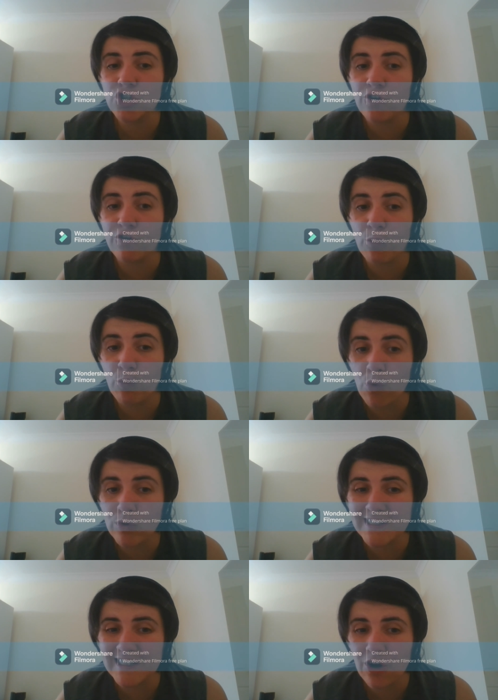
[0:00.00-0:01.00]
of
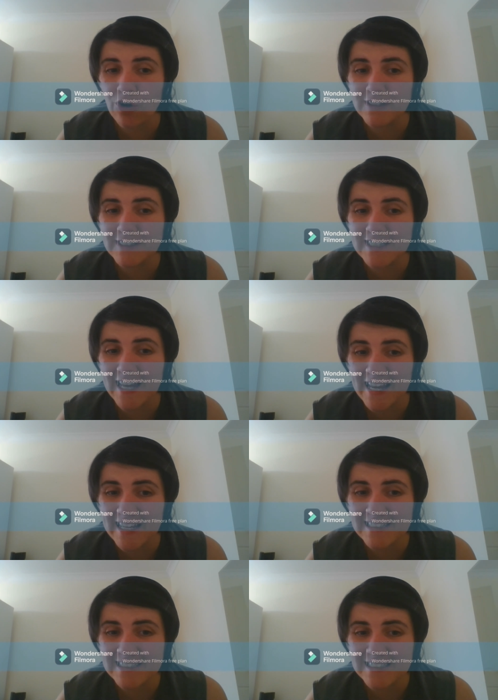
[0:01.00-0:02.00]
water
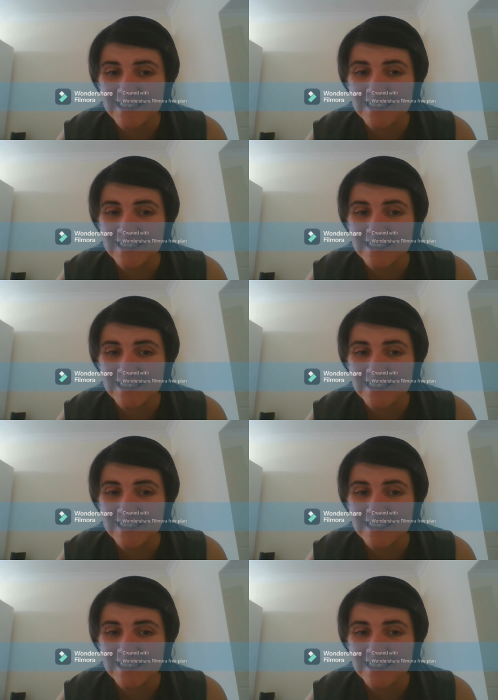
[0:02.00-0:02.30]
content,